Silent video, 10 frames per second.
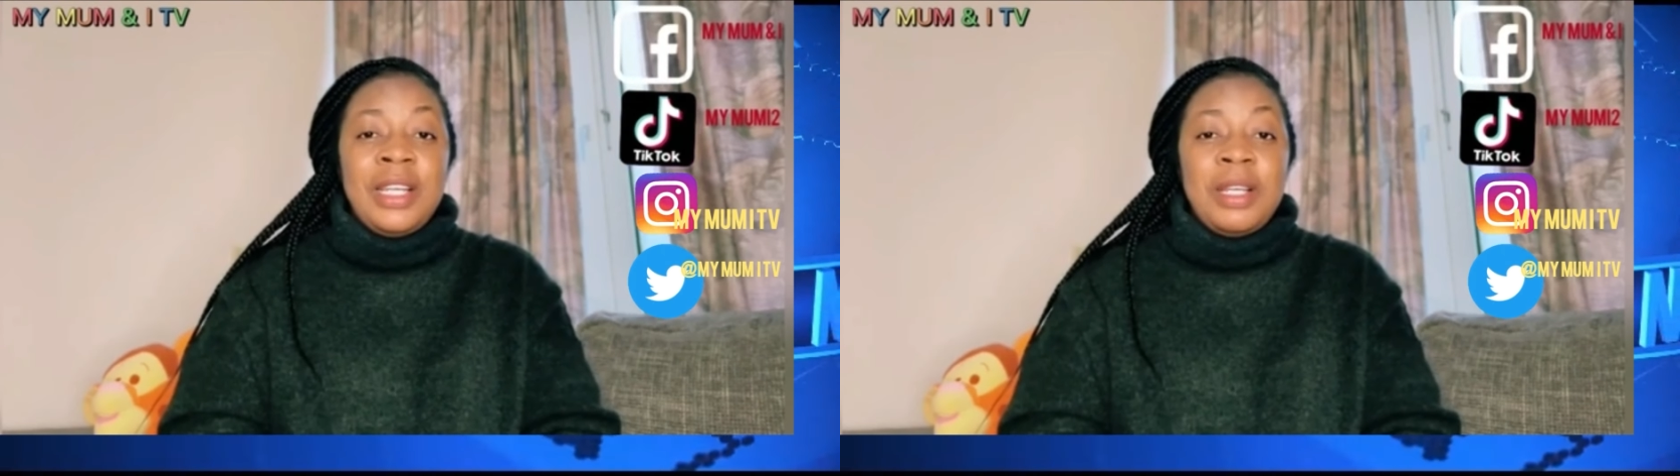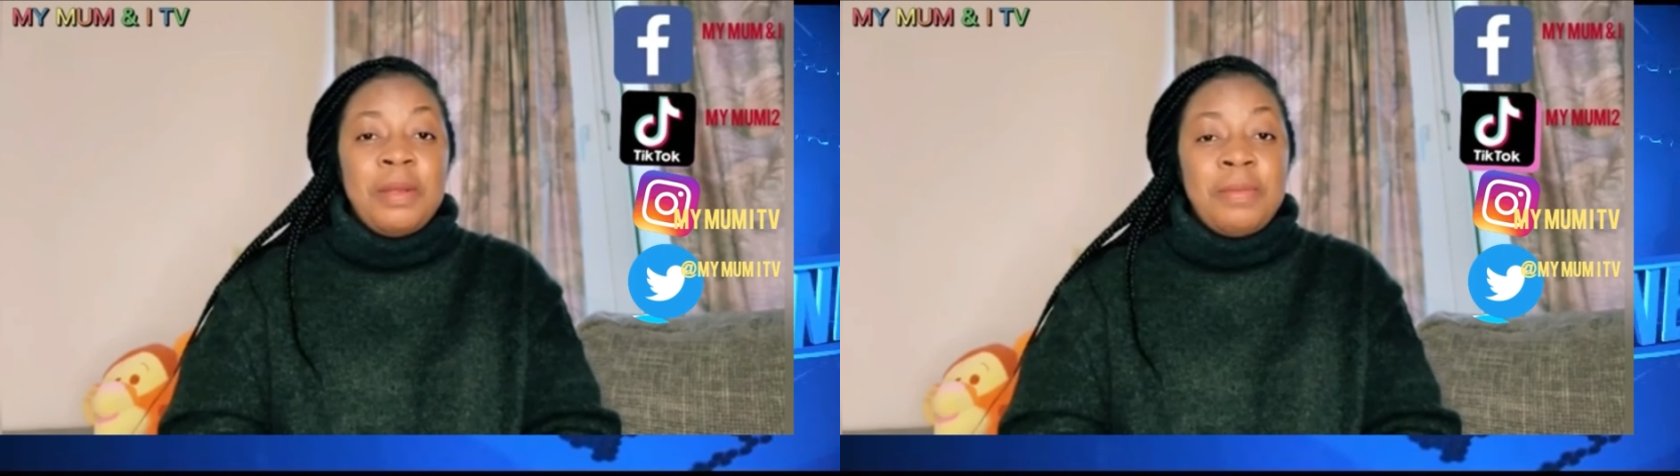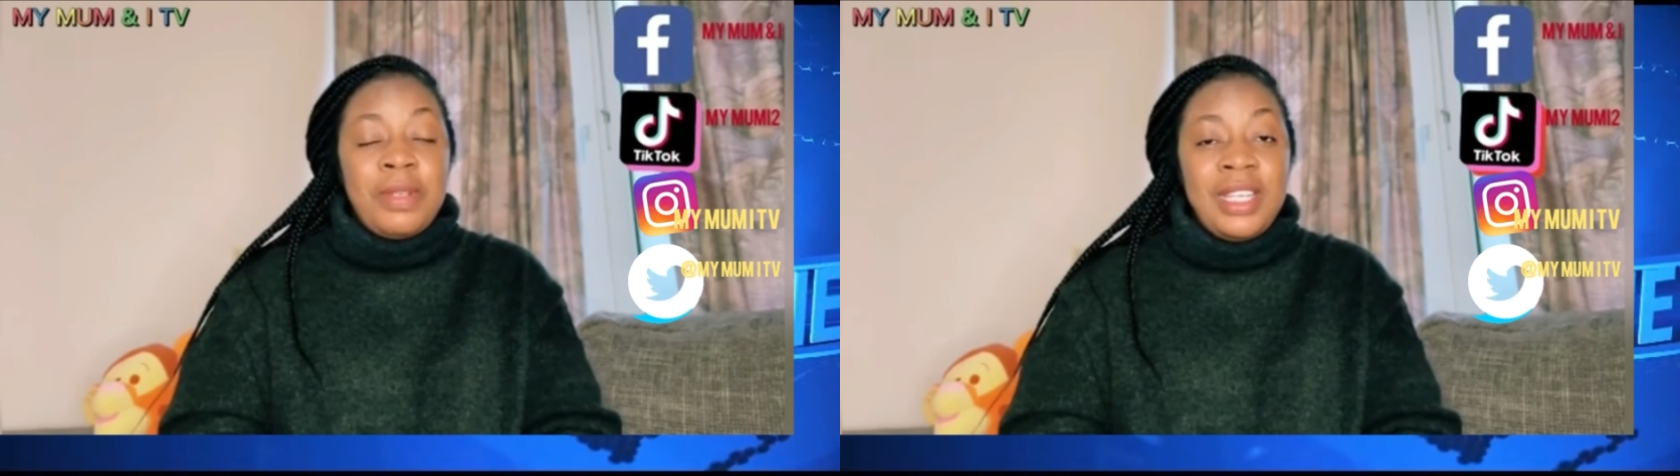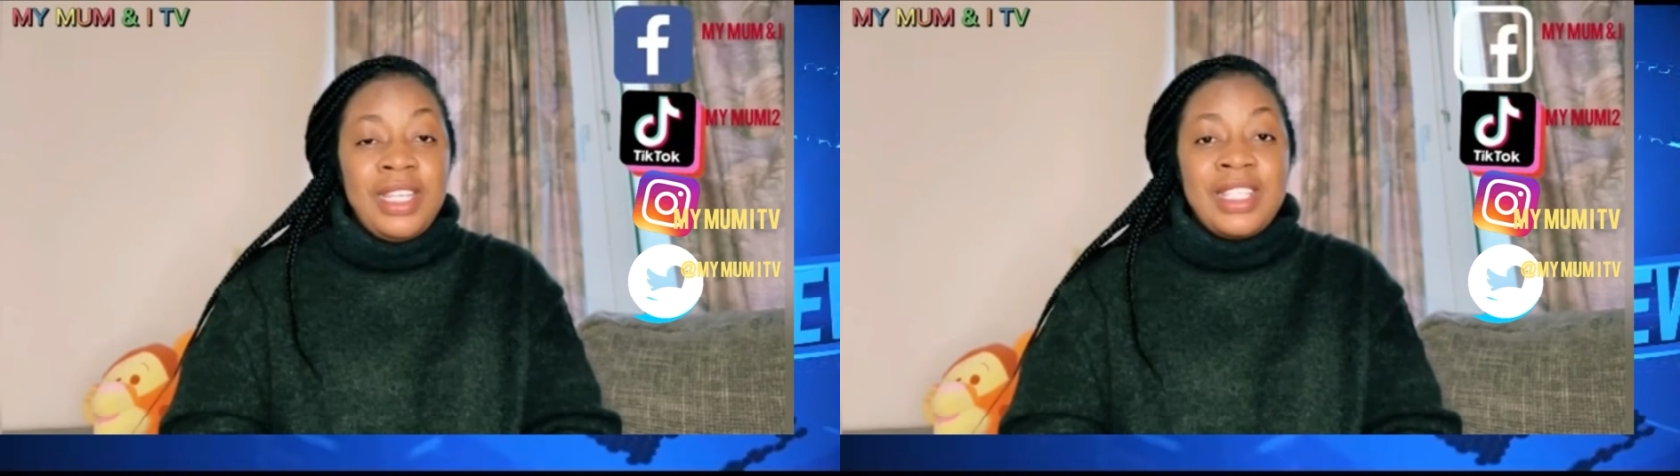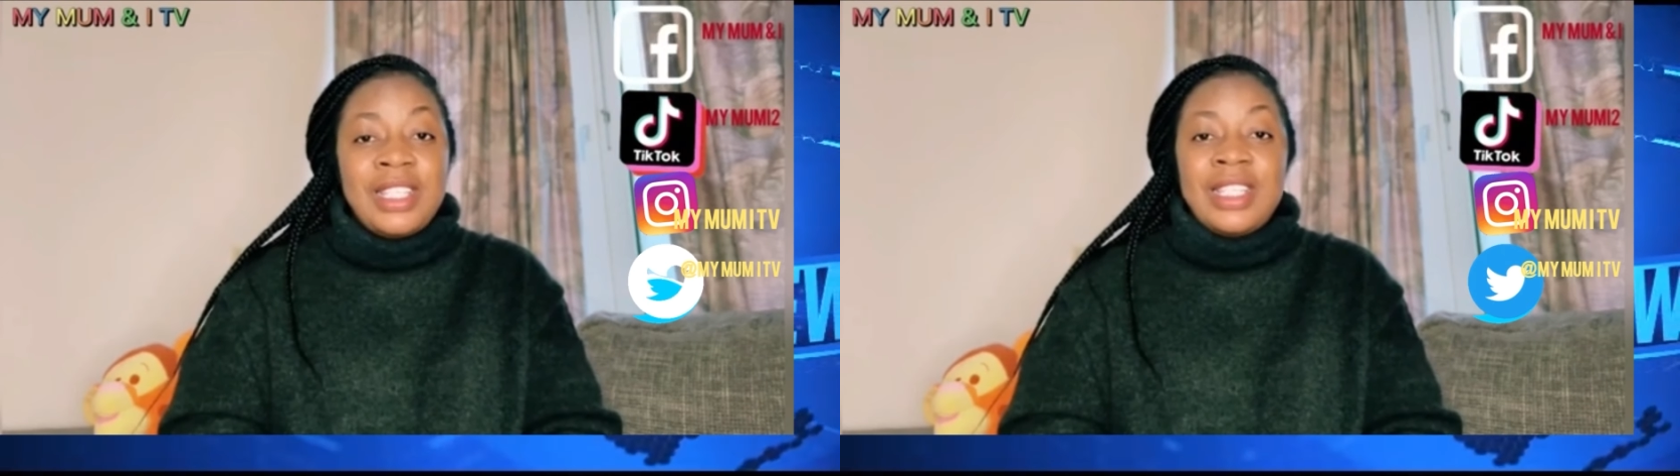
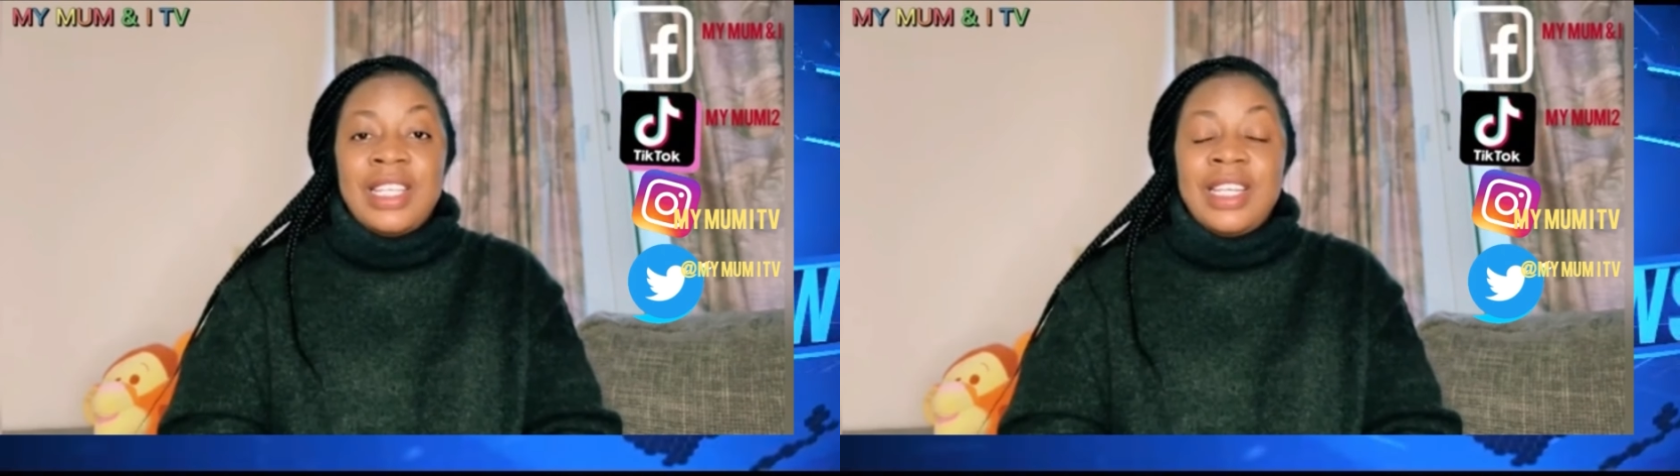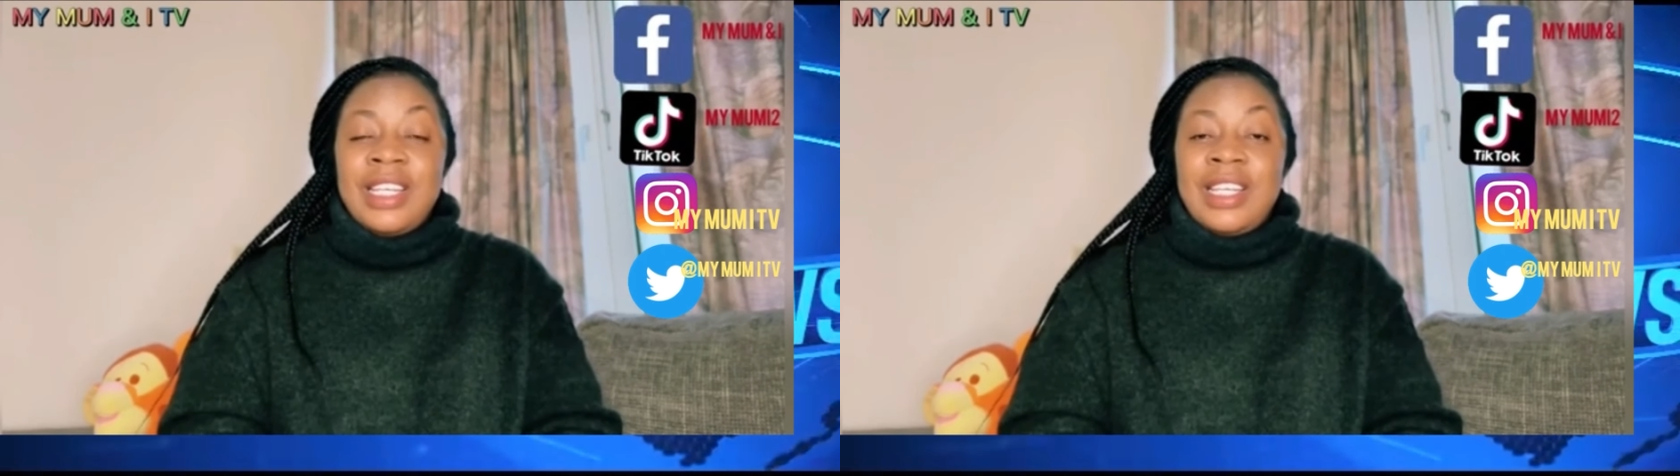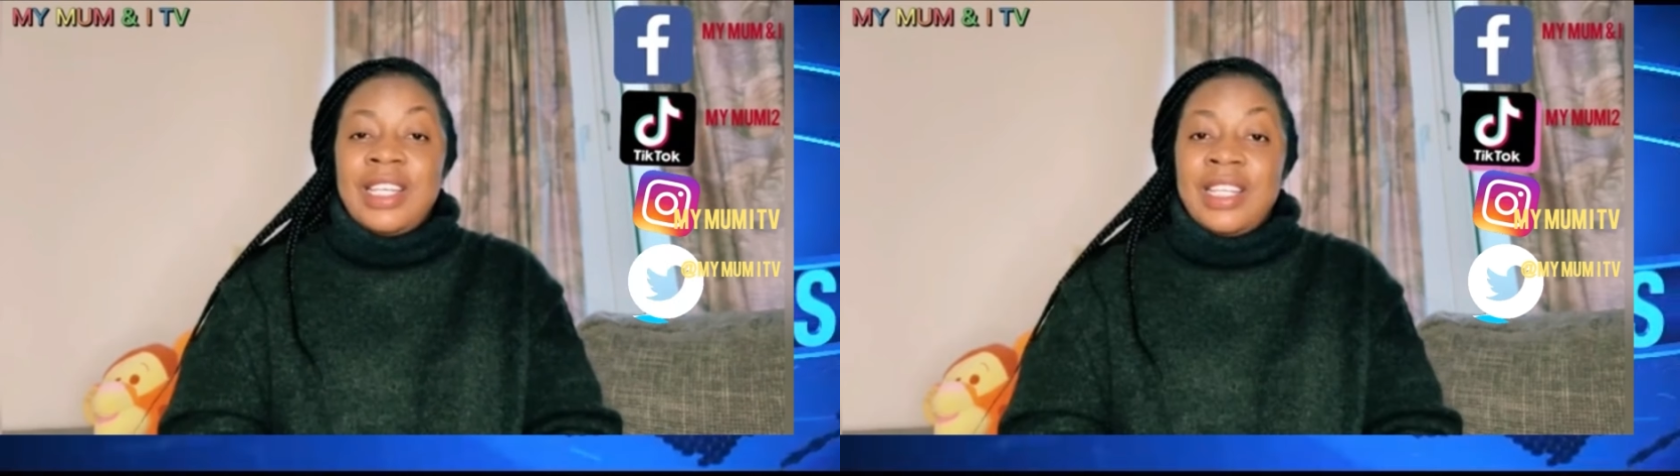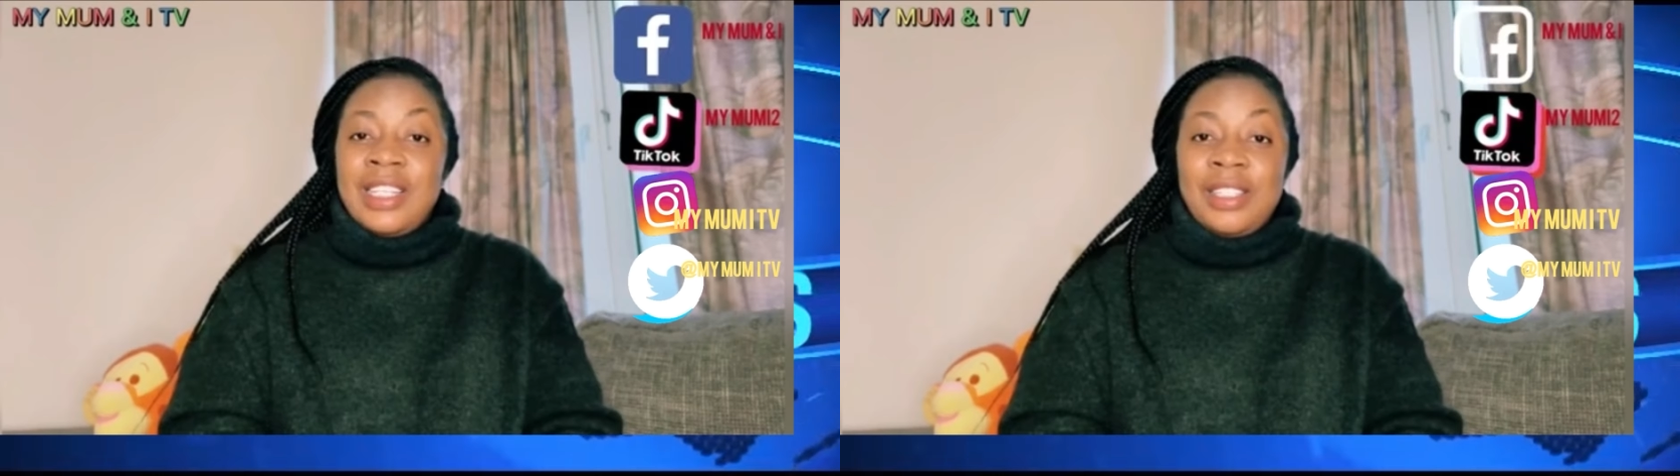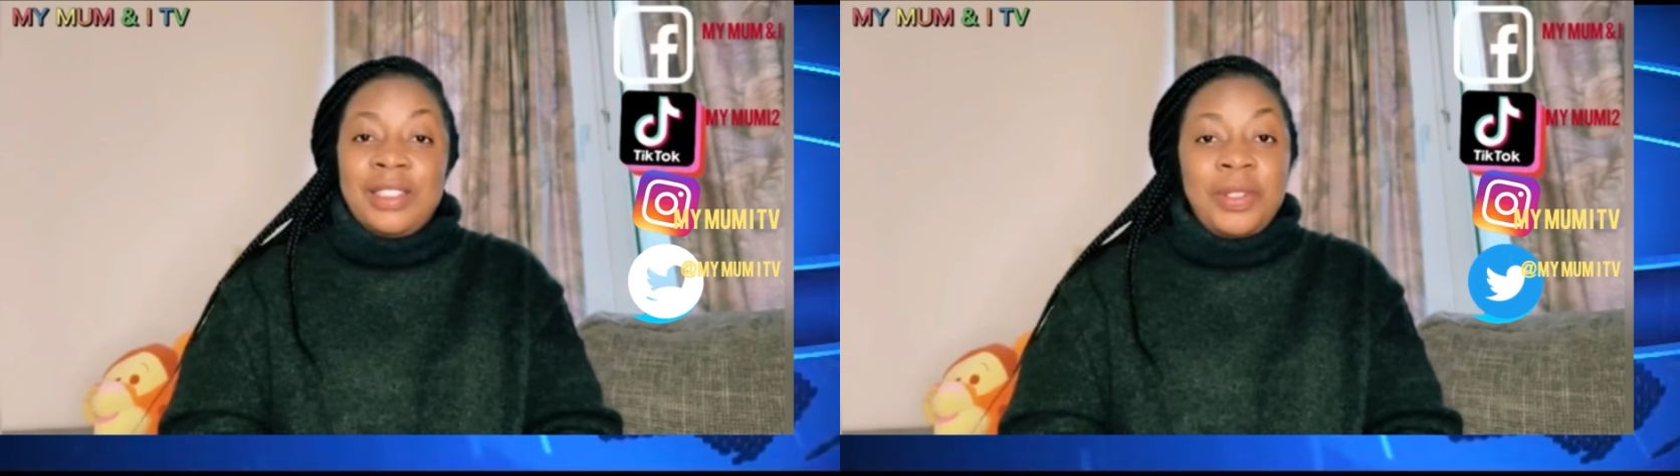
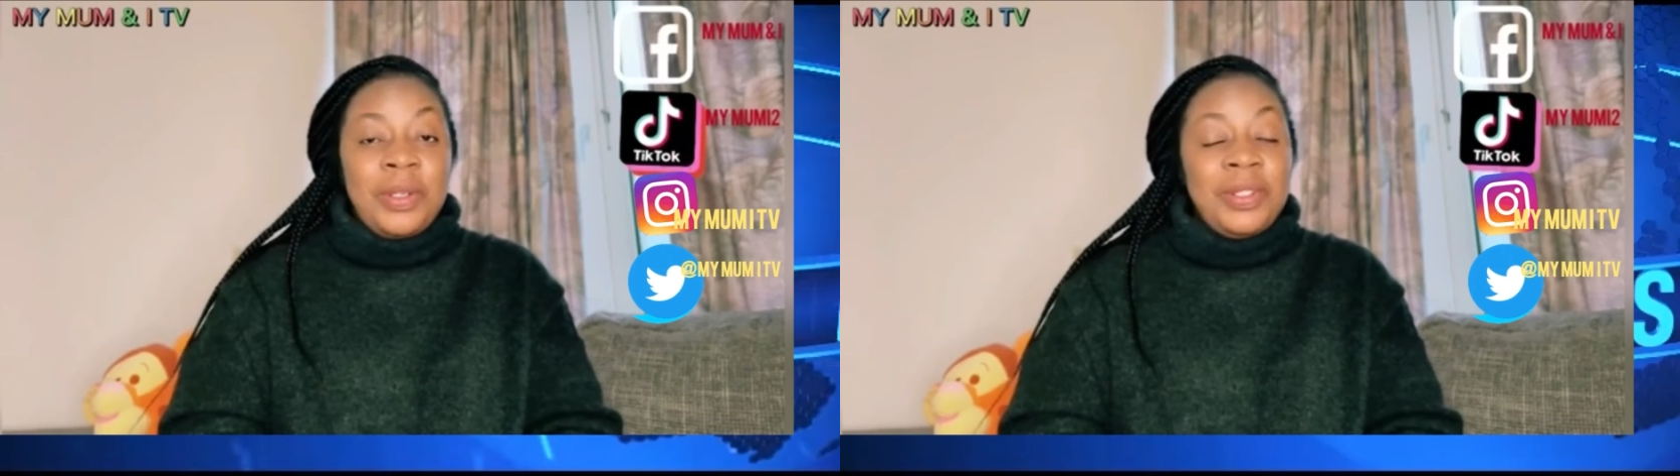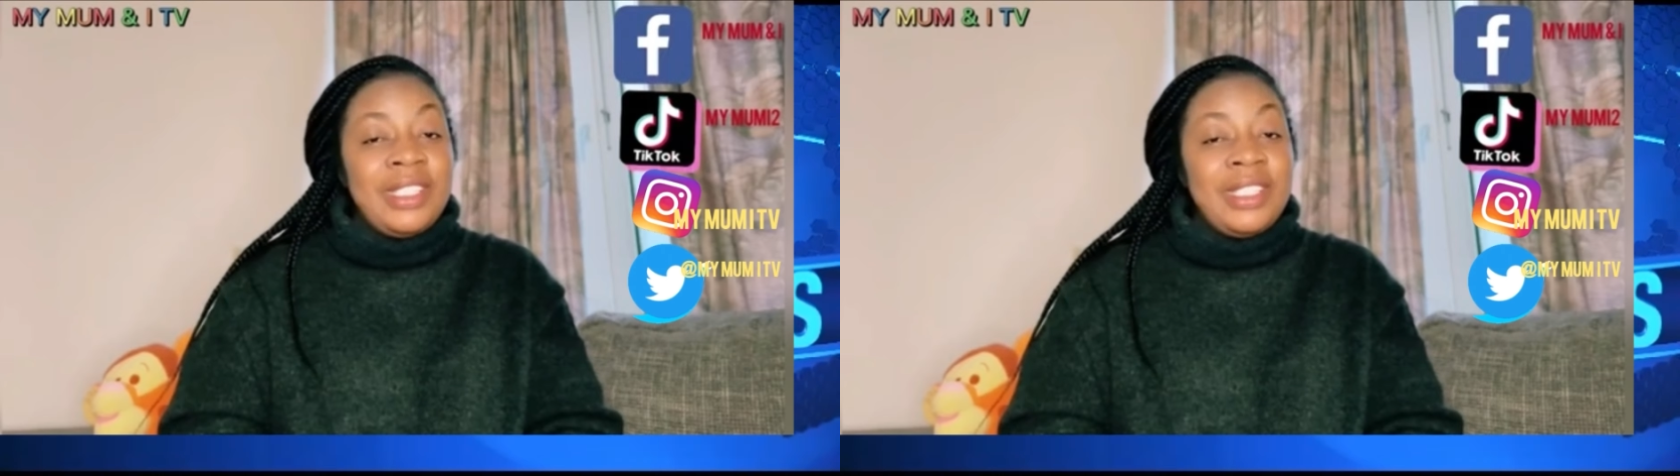self-sufficiency